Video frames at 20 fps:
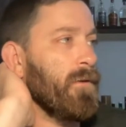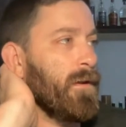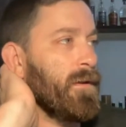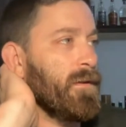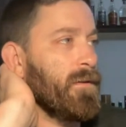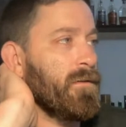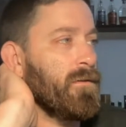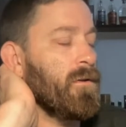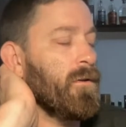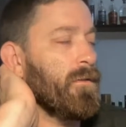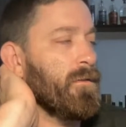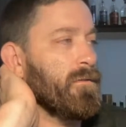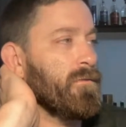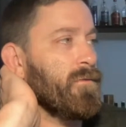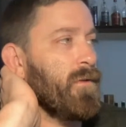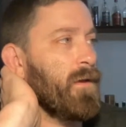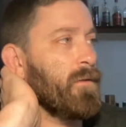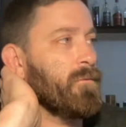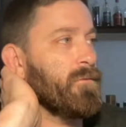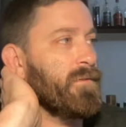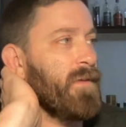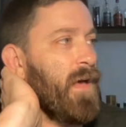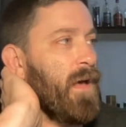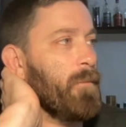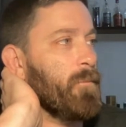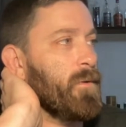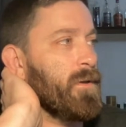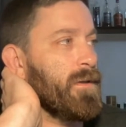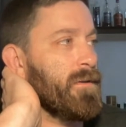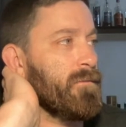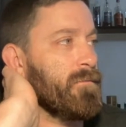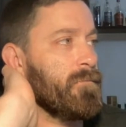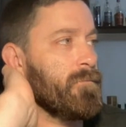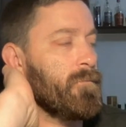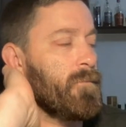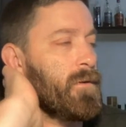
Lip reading: I didn't know this fight was happening.